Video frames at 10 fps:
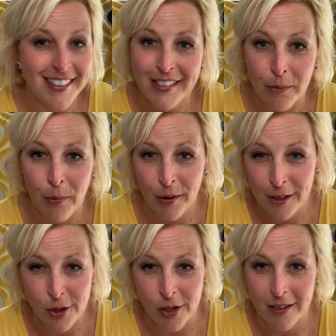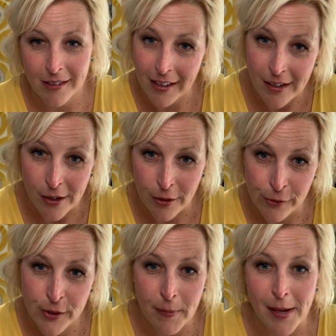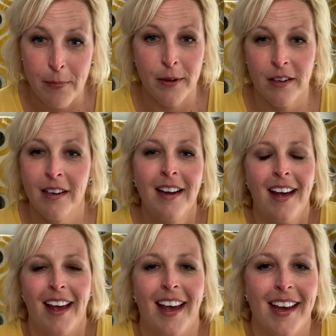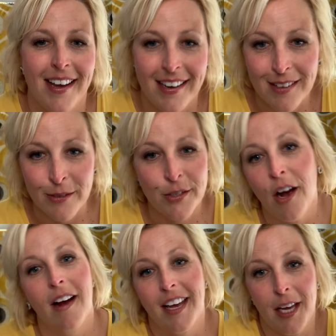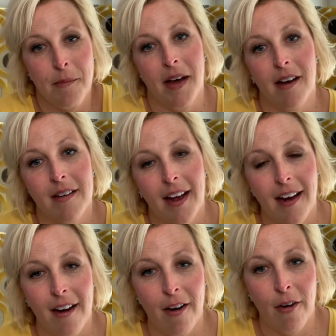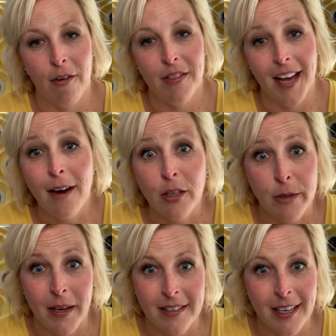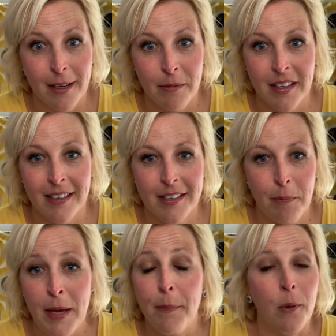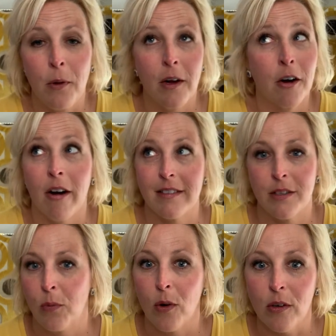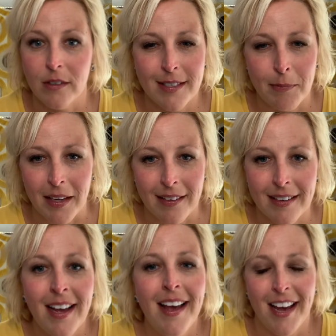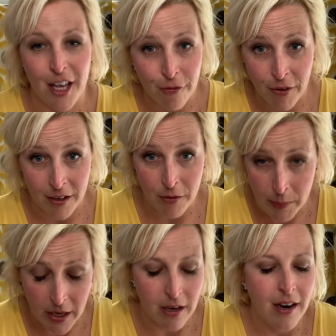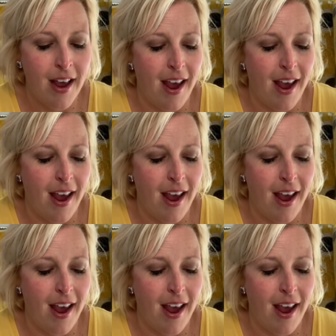It's a British online newspaper, and it was talking about how the average amount of time that people across the world spend in front of a mirror.